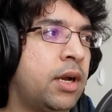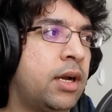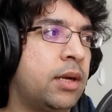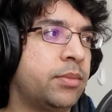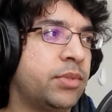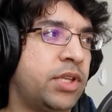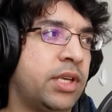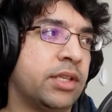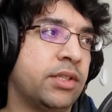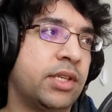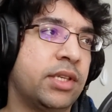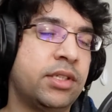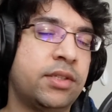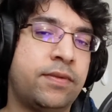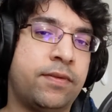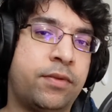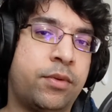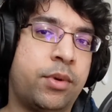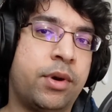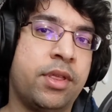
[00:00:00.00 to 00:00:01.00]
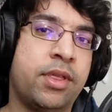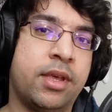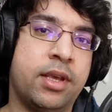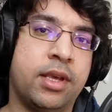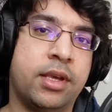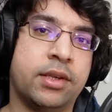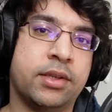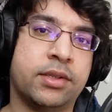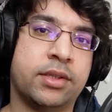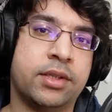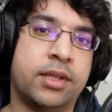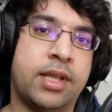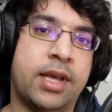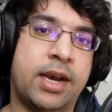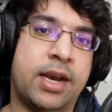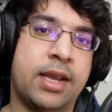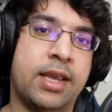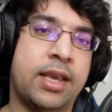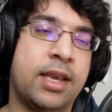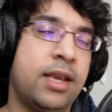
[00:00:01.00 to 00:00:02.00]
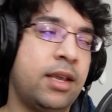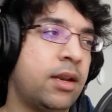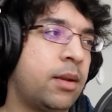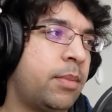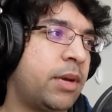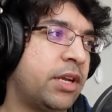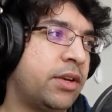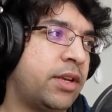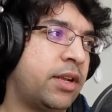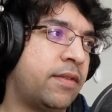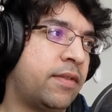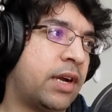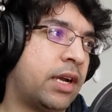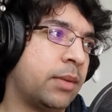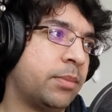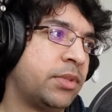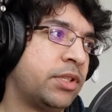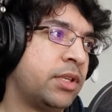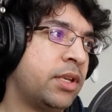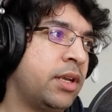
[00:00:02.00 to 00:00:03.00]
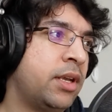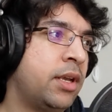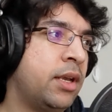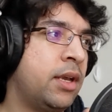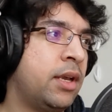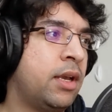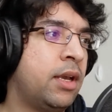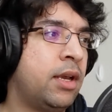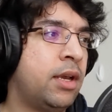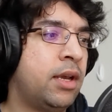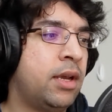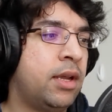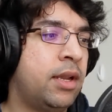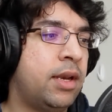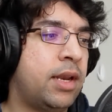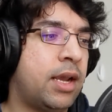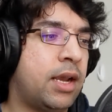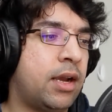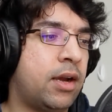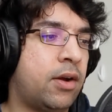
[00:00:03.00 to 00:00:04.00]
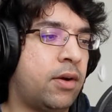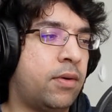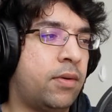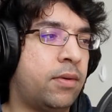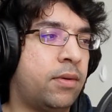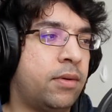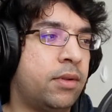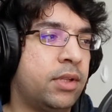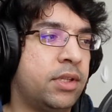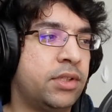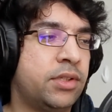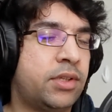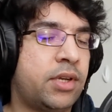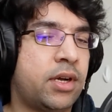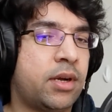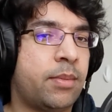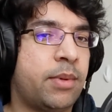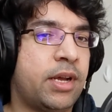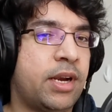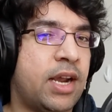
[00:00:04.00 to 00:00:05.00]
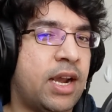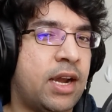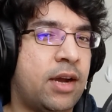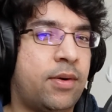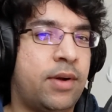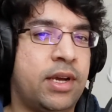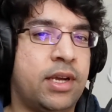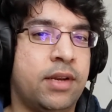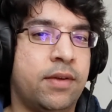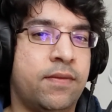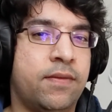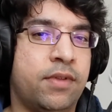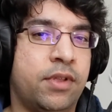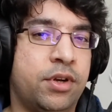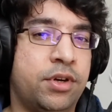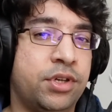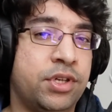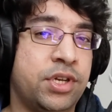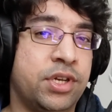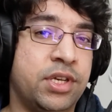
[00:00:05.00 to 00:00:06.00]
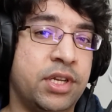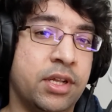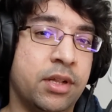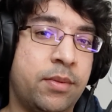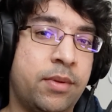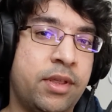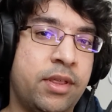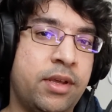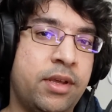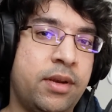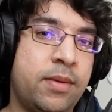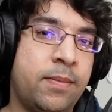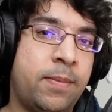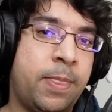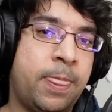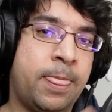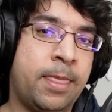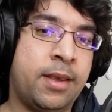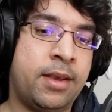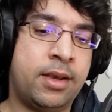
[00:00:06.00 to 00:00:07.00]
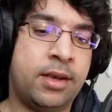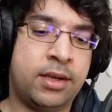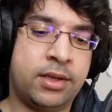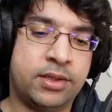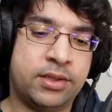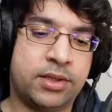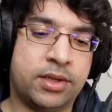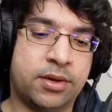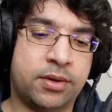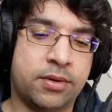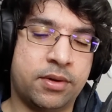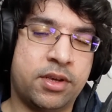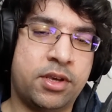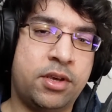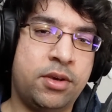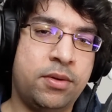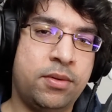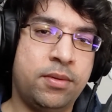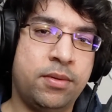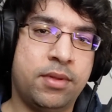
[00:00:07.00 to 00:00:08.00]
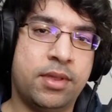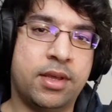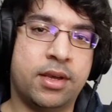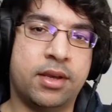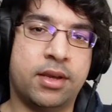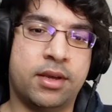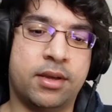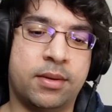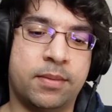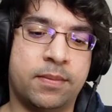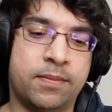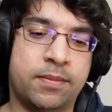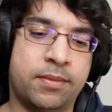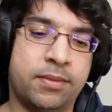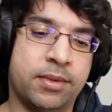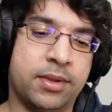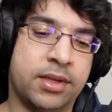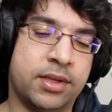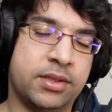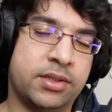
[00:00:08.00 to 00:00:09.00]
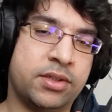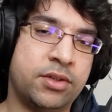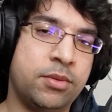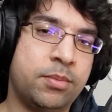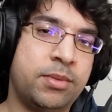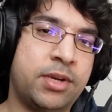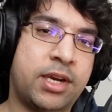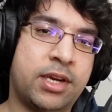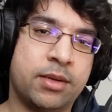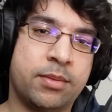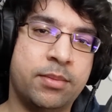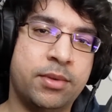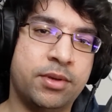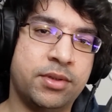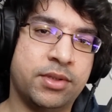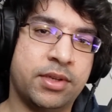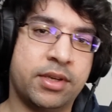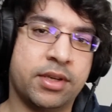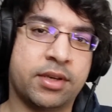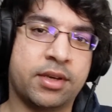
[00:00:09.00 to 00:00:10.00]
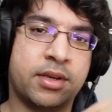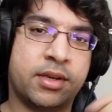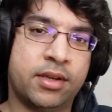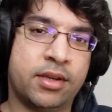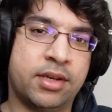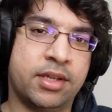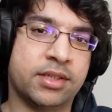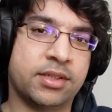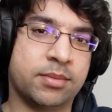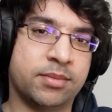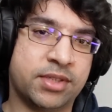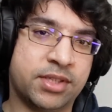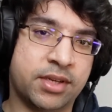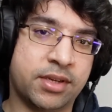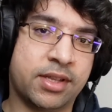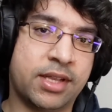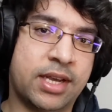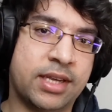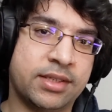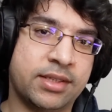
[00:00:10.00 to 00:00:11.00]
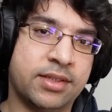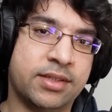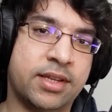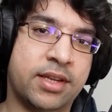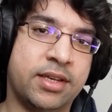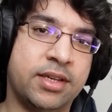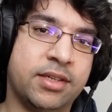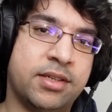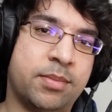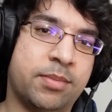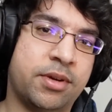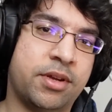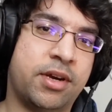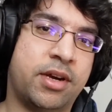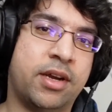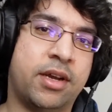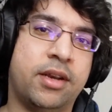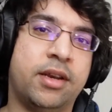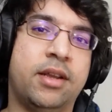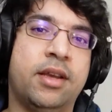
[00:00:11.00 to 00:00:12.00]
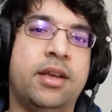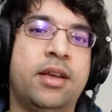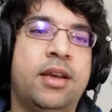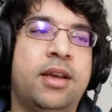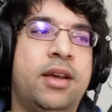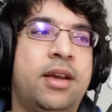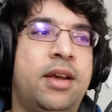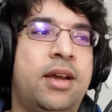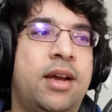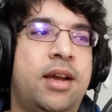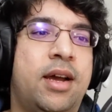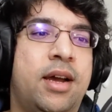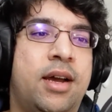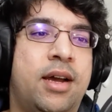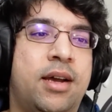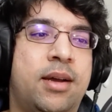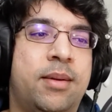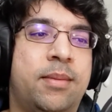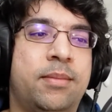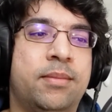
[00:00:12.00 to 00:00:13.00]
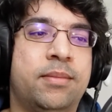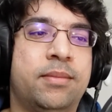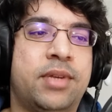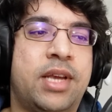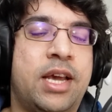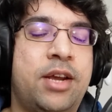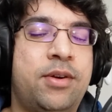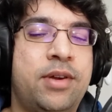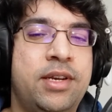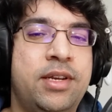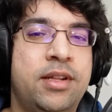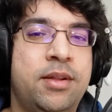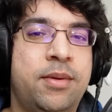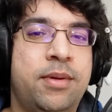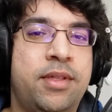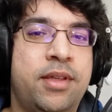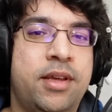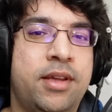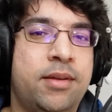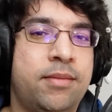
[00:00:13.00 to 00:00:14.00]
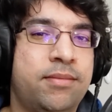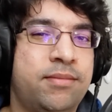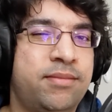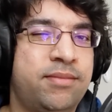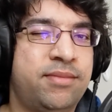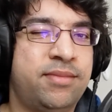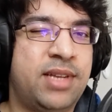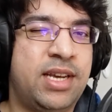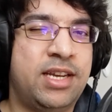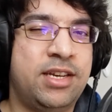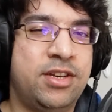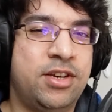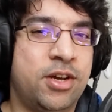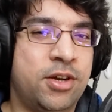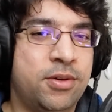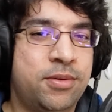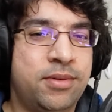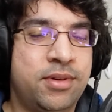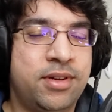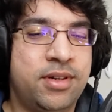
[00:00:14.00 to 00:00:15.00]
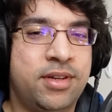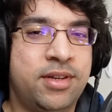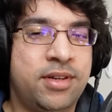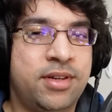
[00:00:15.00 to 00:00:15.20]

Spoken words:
So yes, that's 4 things that I hate about DevOps. Now let's talk about how I've learned to deal with it. So cue the Snoop Dogg music. Need some sunglasses I need to put on. How do I deal with it? I don't.